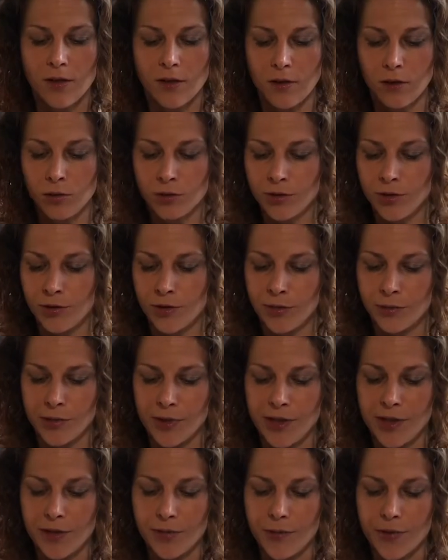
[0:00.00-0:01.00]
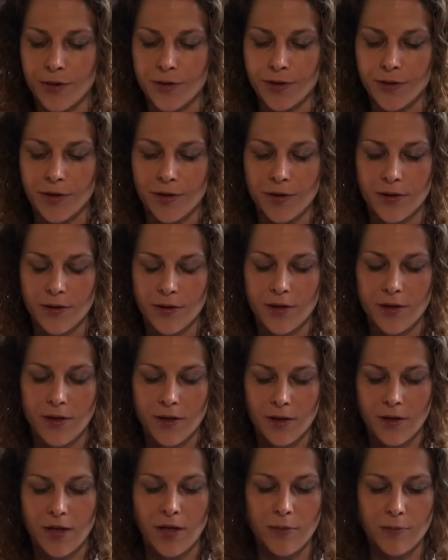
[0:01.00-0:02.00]
Close out the reading with
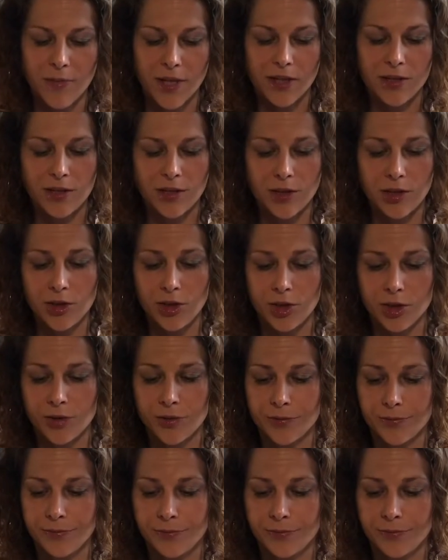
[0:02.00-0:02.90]
a message